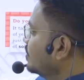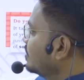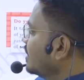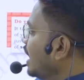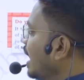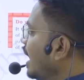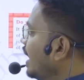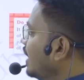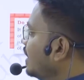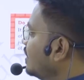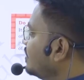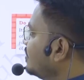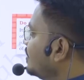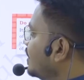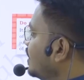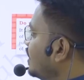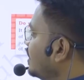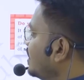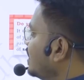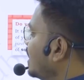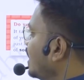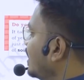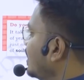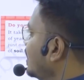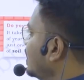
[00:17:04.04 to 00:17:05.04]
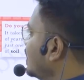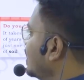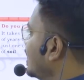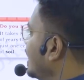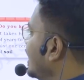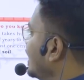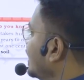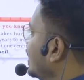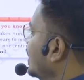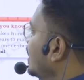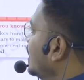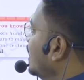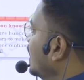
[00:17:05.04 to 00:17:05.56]
sand, silt and
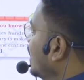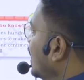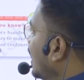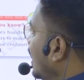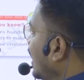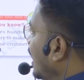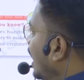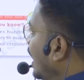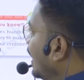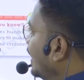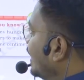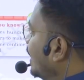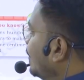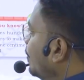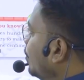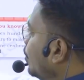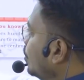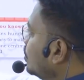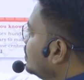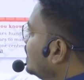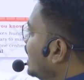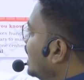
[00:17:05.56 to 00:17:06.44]
clay, and above